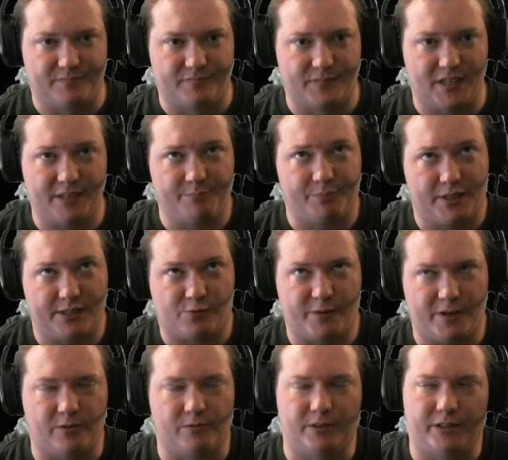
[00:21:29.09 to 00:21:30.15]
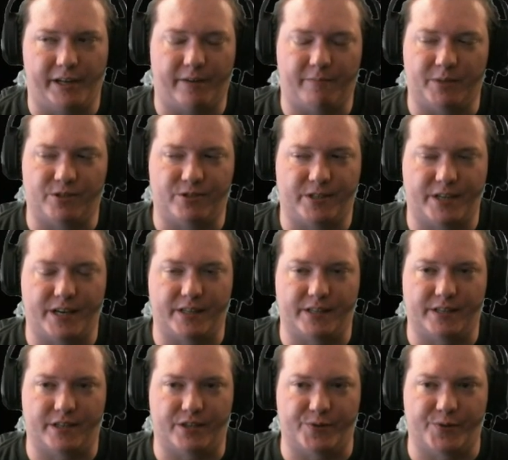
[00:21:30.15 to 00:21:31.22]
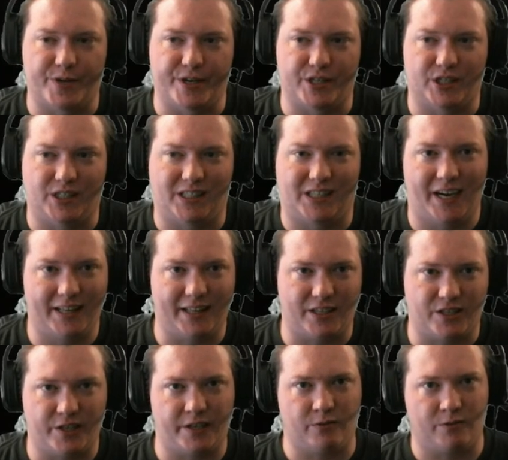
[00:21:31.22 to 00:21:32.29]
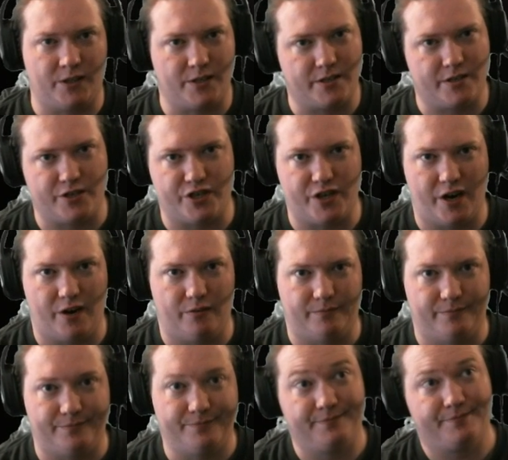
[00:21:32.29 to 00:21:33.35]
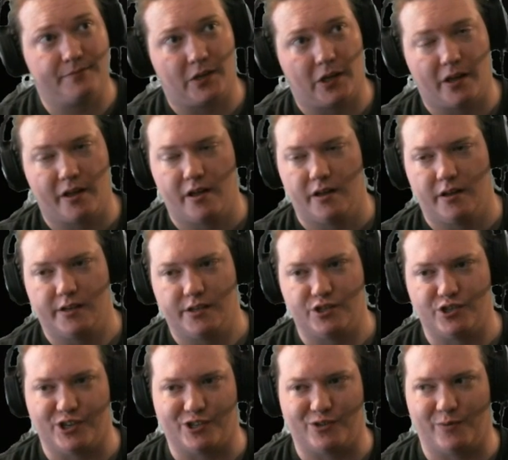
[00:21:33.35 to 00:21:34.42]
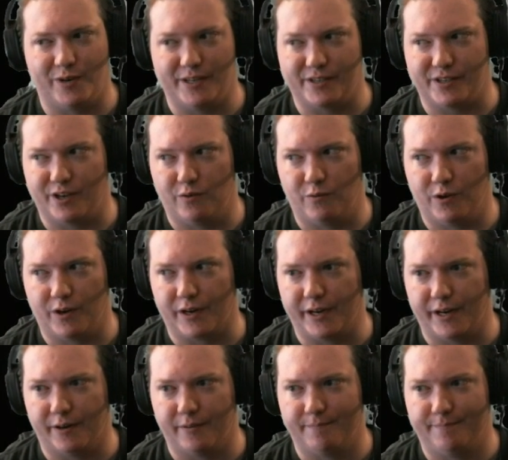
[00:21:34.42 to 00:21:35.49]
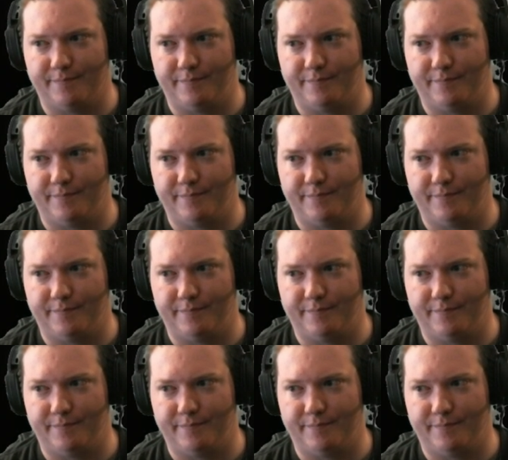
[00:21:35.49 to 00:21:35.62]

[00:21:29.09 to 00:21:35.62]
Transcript: and plus we don't really have much say in the situation. Kindly Chang runs the show. It's just the way it's going to work here.